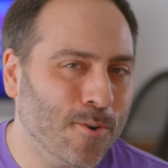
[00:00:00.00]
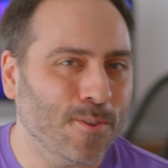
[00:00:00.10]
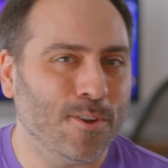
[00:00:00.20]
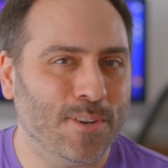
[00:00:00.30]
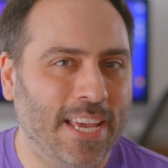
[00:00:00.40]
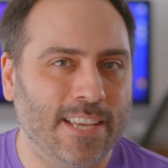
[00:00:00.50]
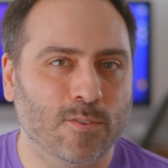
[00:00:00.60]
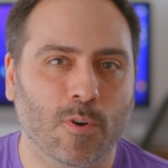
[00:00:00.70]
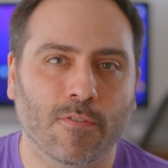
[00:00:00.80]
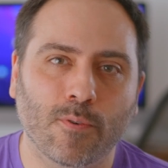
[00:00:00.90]
earlier
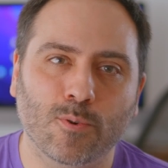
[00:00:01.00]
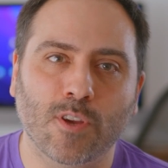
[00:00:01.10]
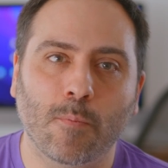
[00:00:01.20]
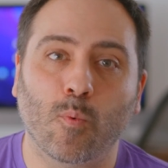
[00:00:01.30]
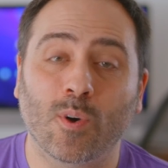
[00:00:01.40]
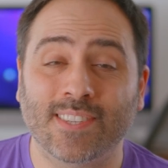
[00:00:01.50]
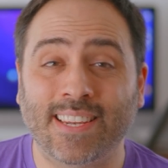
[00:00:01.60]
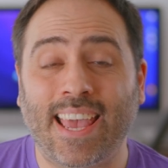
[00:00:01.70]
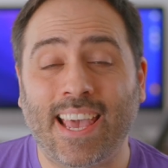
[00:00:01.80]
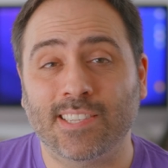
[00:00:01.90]
days where Photoshop
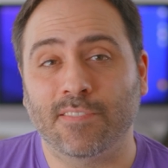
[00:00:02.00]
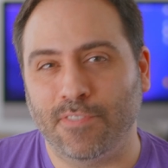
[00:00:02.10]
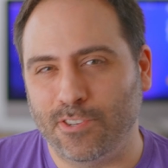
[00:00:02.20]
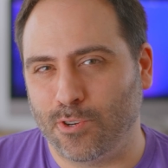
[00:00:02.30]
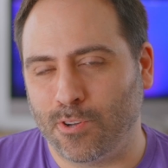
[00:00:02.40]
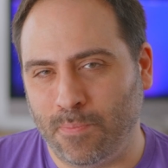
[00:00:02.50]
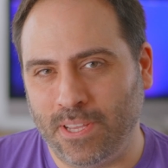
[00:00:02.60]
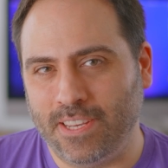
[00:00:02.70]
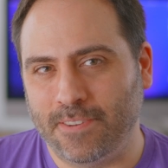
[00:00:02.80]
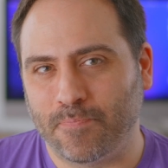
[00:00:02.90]
wasn't as feature
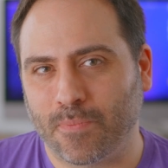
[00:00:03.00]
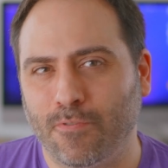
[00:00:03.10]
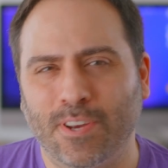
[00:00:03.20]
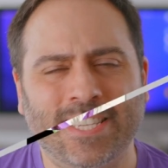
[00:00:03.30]
complete. For